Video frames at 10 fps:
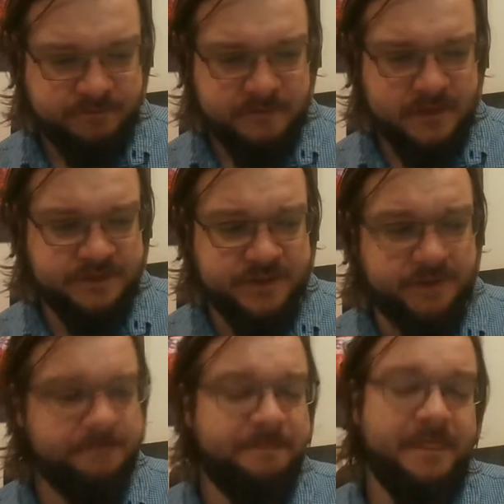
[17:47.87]
So,
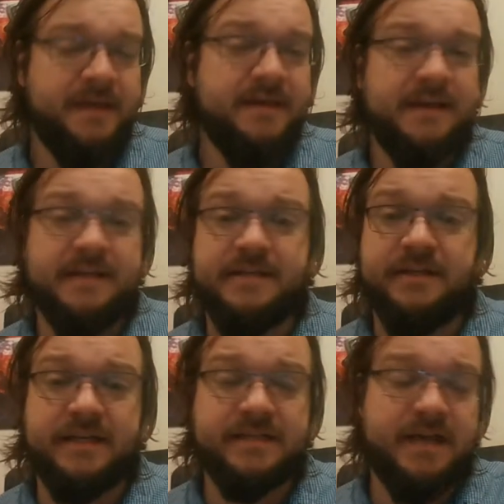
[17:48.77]
until
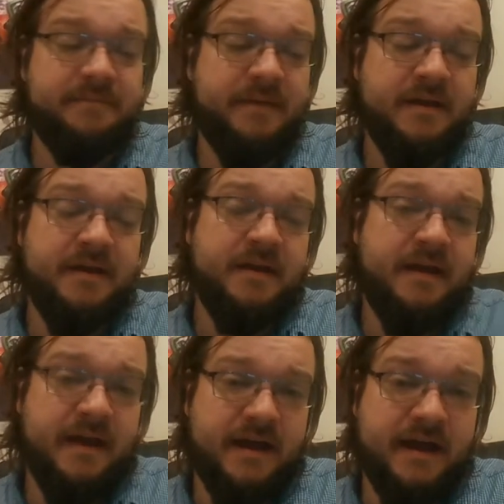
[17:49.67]
next time,
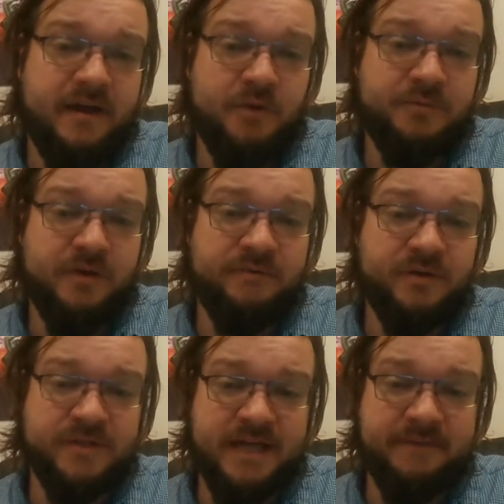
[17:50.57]
I hope you have a
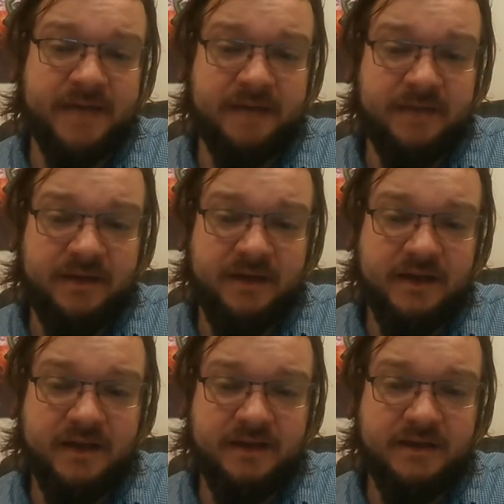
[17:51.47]
good time gaming,
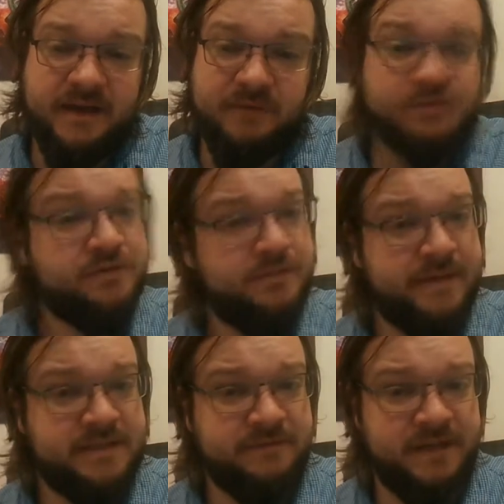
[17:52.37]
and I wish you the
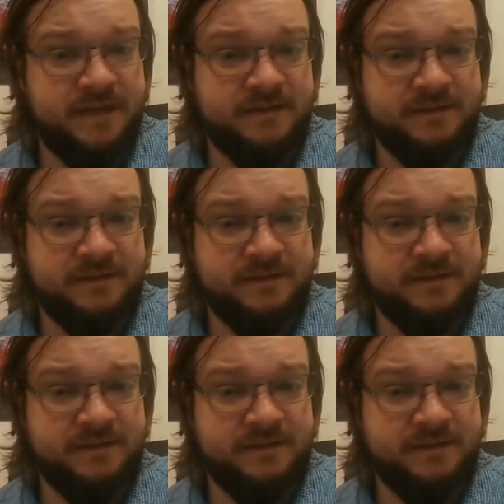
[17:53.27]
best of luck.